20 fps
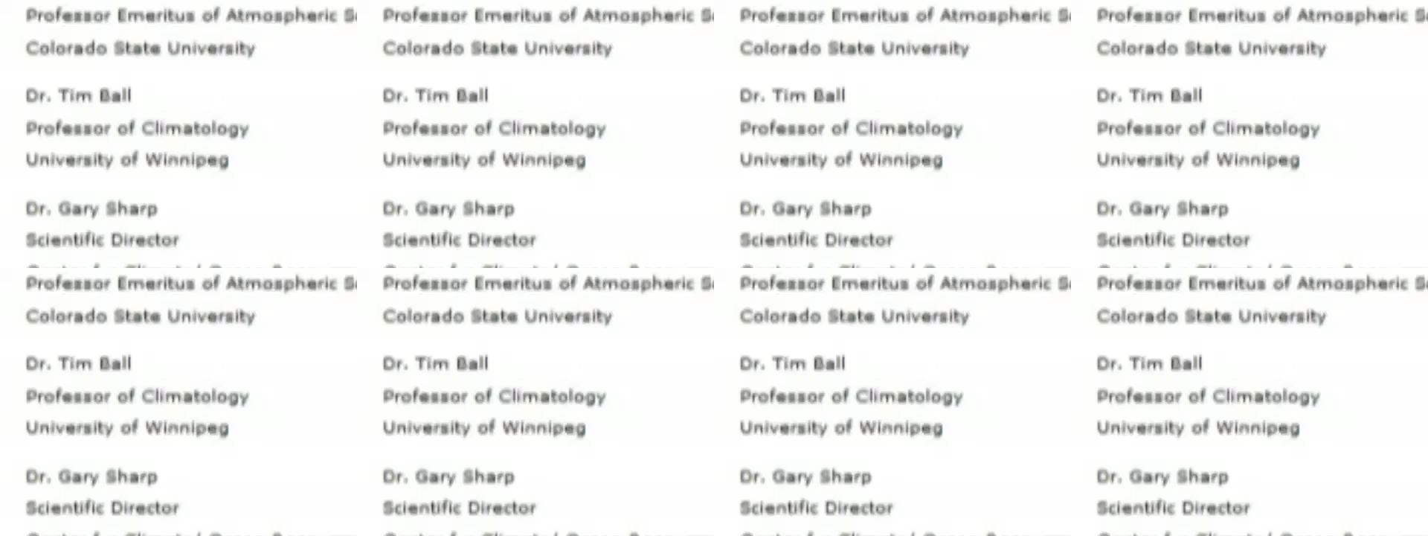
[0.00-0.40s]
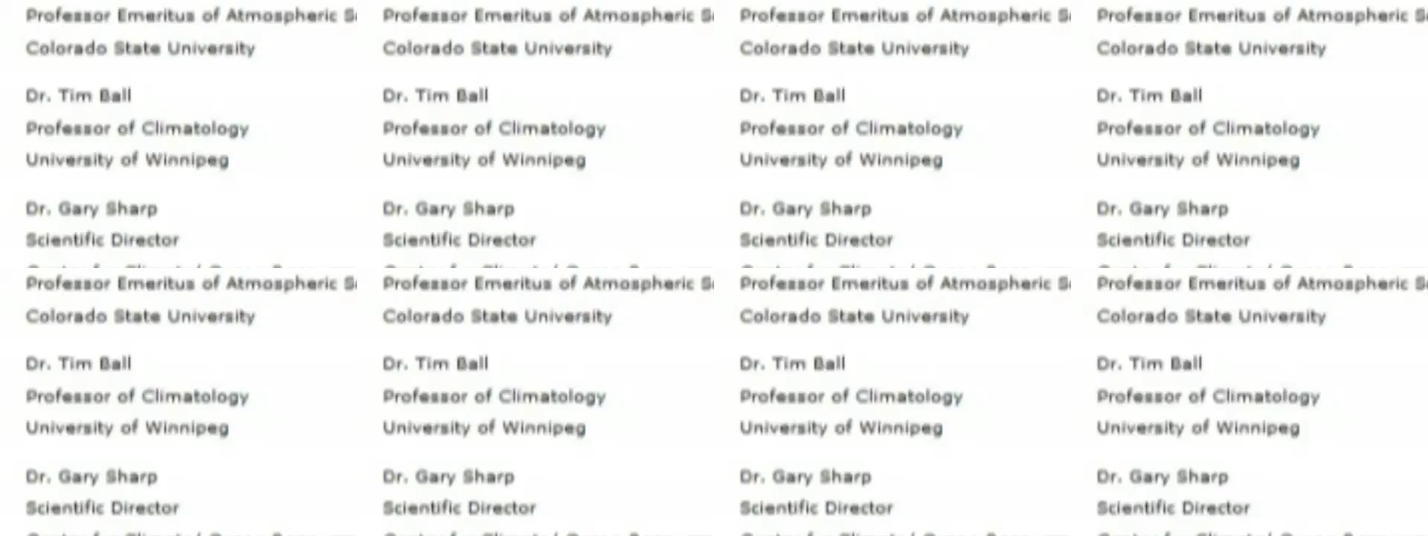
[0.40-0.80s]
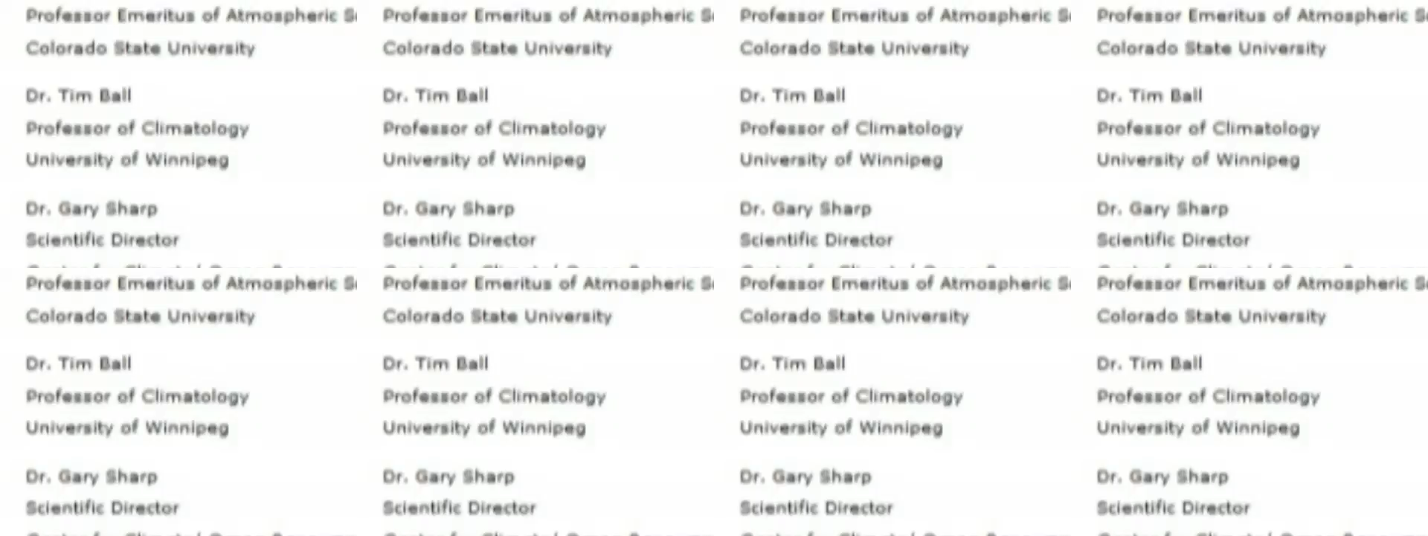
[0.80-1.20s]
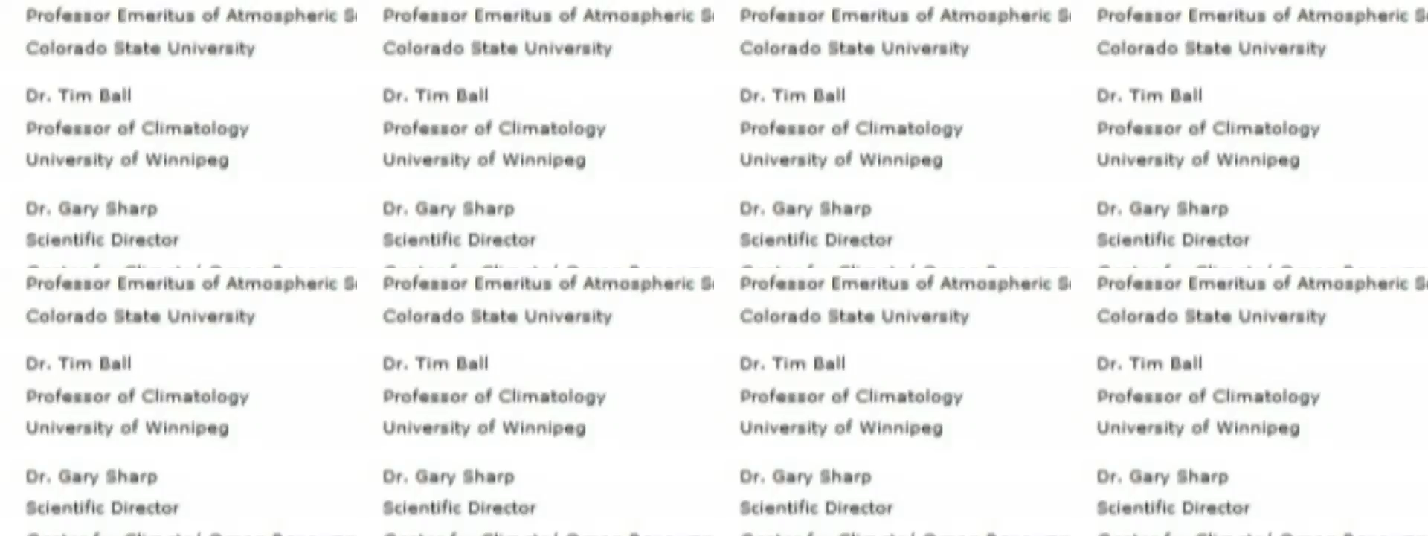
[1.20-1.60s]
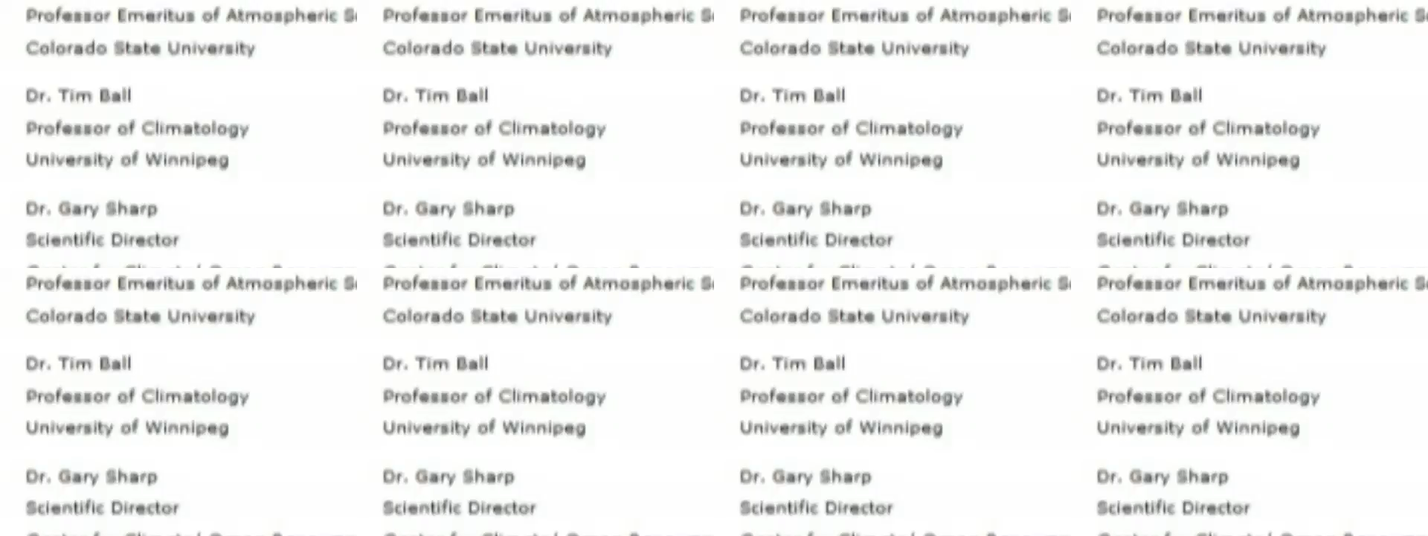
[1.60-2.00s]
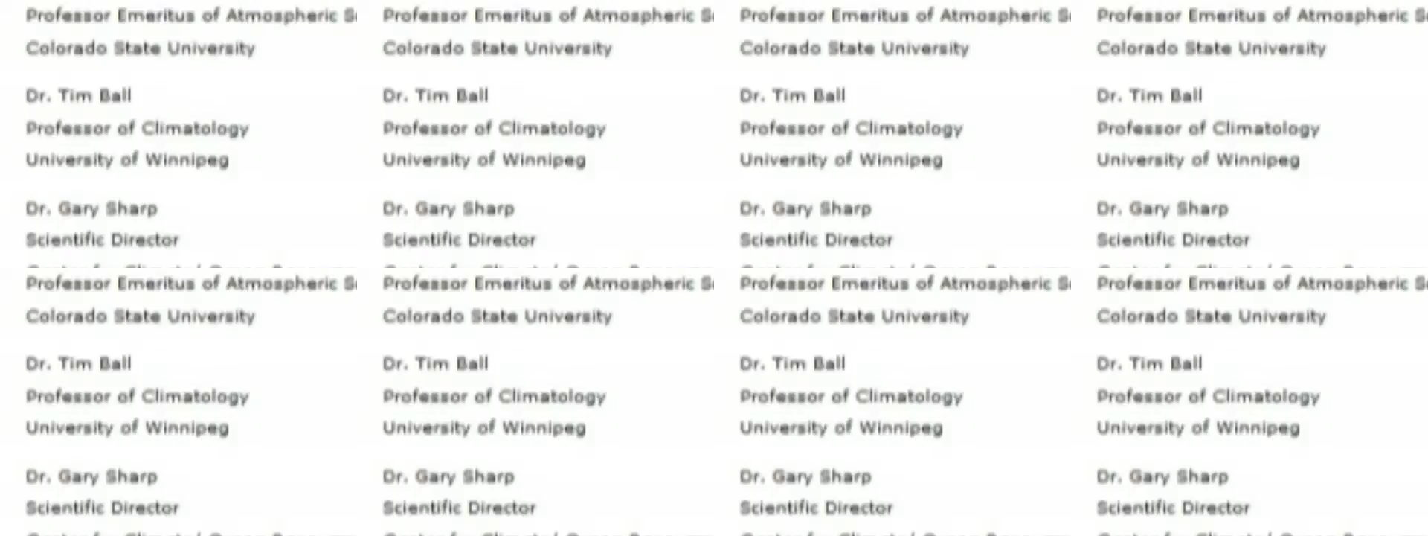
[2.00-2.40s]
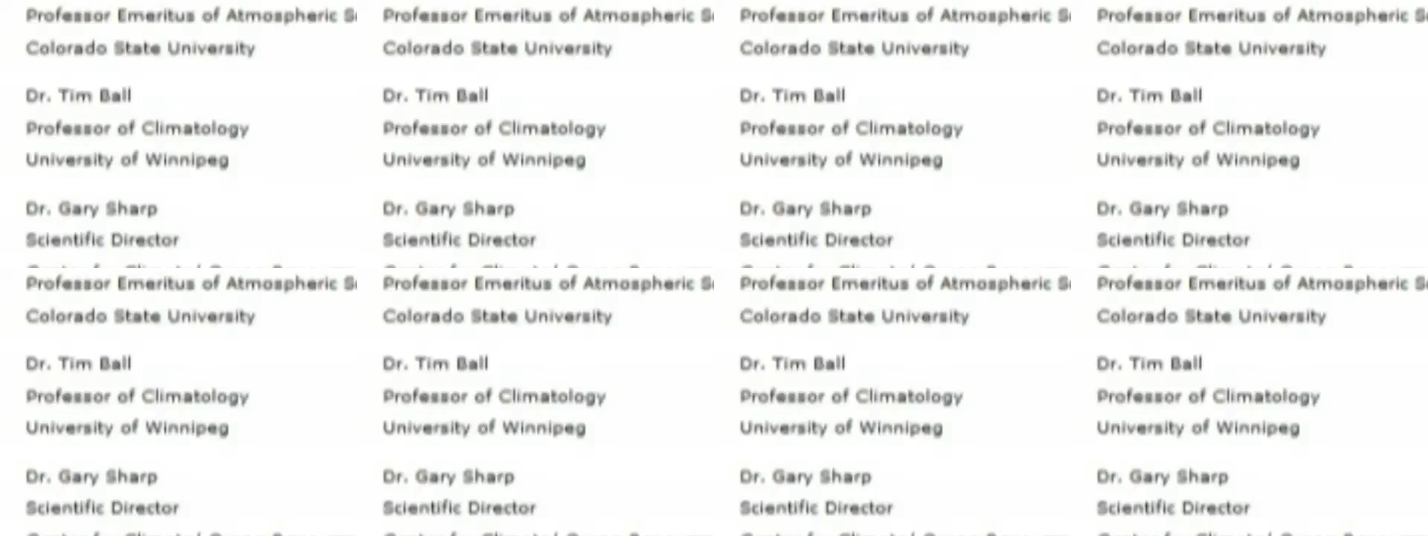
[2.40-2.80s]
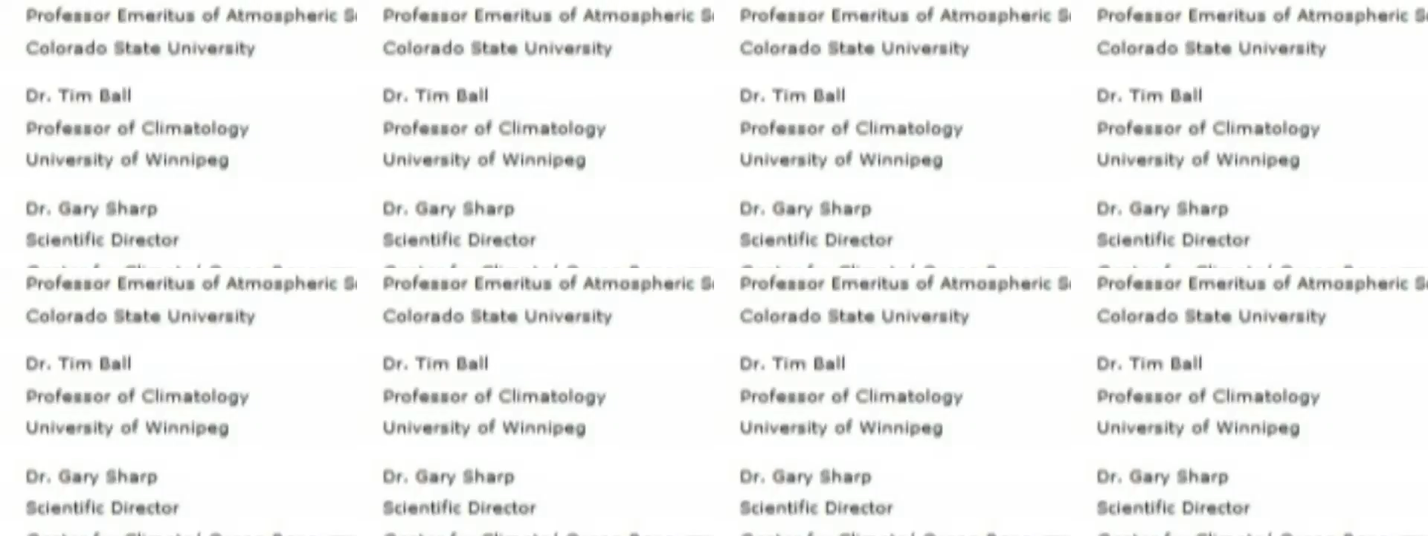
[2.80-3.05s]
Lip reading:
[unreadable: no face in view]